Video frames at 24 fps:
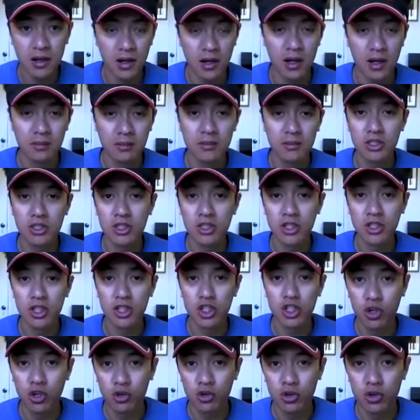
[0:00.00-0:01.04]
I'm just going to
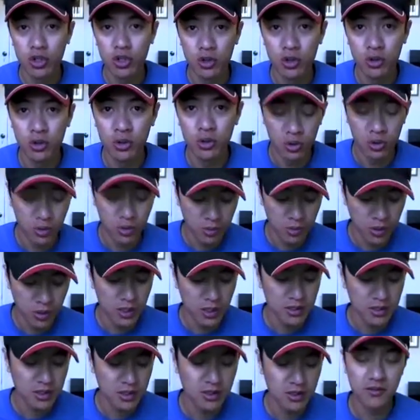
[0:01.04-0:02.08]
show you the
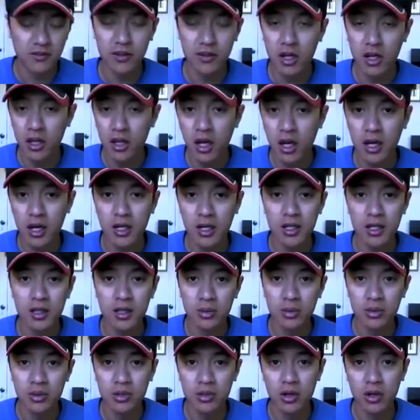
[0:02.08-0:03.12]
process of unlocking the
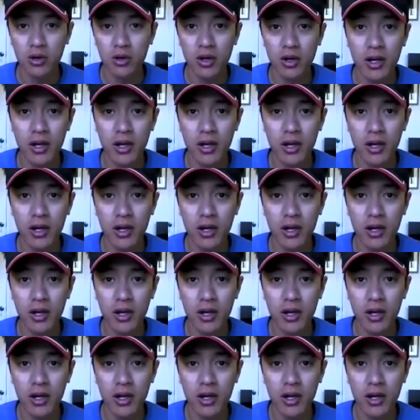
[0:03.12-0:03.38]
bootloader.